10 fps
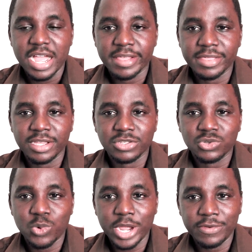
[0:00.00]
I think it's
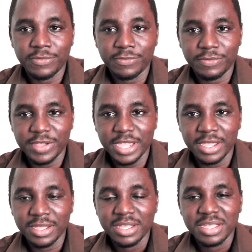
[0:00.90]
quite
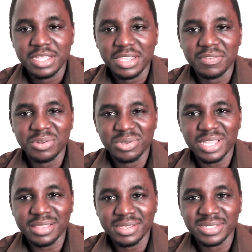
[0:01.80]
fair, even
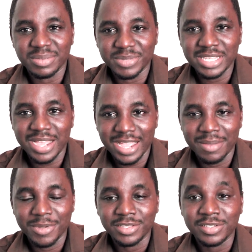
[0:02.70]
though I think it's a bit high,
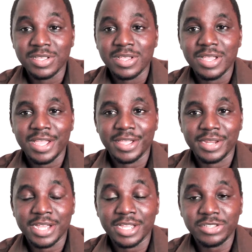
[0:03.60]
but hey,
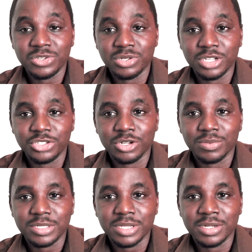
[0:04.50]
they are getting you the
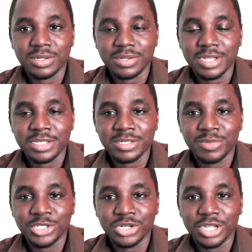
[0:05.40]
jobs and there isn't
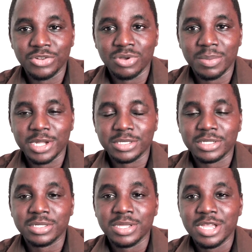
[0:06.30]
much you can do about
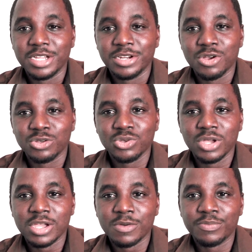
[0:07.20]
it. They
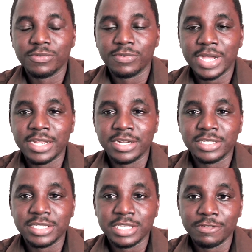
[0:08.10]
also help provide
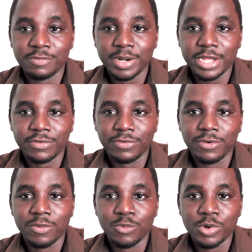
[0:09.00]
this safe
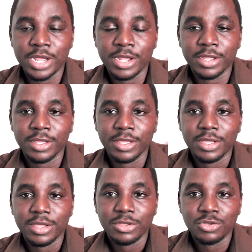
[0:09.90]
platform where
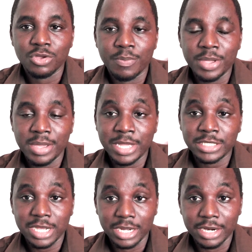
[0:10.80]
your
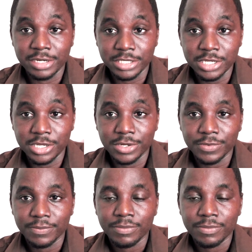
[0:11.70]
payments are guaranteed.